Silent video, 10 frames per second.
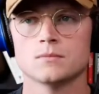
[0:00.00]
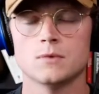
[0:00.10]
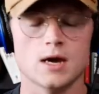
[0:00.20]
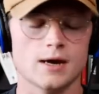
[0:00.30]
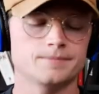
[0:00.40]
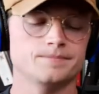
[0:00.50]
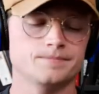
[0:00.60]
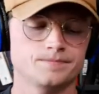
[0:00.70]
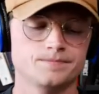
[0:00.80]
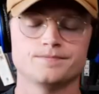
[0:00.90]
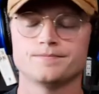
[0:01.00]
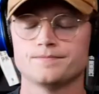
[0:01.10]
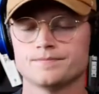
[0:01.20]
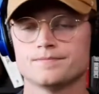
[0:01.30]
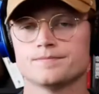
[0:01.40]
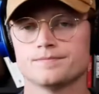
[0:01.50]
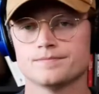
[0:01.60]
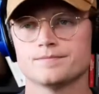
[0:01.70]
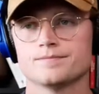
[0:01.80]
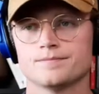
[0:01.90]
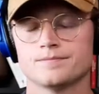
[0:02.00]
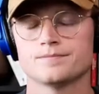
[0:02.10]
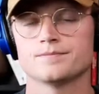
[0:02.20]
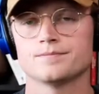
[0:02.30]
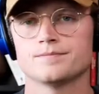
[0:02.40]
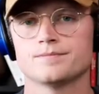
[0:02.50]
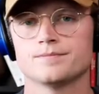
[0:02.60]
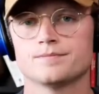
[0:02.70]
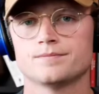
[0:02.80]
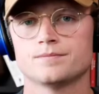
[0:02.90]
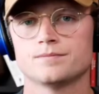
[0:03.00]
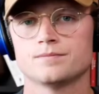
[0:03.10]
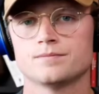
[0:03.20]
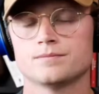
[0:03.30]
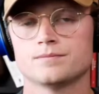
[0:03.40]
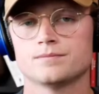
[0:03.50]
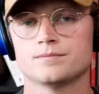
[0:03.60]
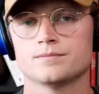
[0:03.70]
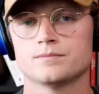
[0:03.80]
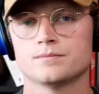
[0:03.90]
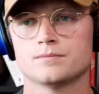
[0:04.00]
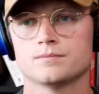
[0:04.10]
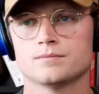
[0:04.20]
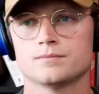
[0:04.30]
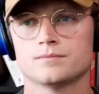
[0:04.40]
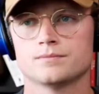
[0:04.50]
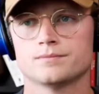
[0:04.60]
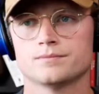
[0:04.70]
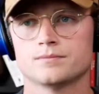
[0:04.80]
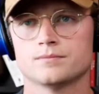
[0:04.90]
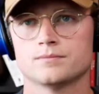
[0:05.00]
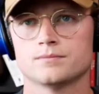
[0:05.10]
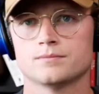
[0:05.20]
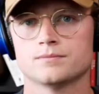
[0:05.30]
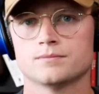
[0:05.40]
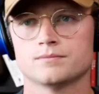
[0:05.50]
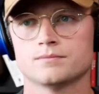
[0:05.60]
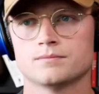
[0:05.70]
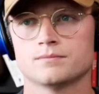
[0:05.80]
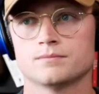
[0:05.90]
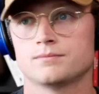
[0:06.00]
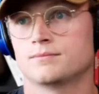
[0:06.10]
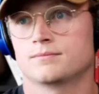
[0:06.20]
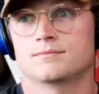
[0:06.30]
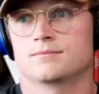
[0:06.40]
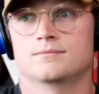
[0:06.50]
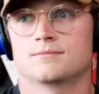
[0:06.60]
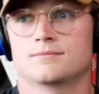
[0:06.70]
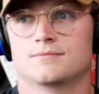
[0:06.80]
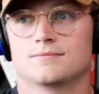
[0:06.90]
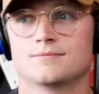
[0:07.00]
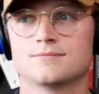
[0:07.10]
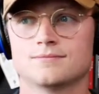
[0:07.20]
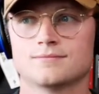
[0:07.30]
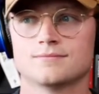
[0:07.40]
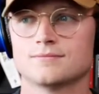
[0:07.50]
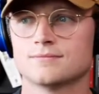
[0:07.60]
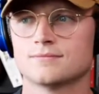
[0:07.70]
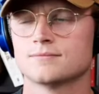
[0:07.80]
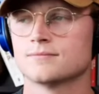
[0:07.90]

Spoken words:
(not speaking)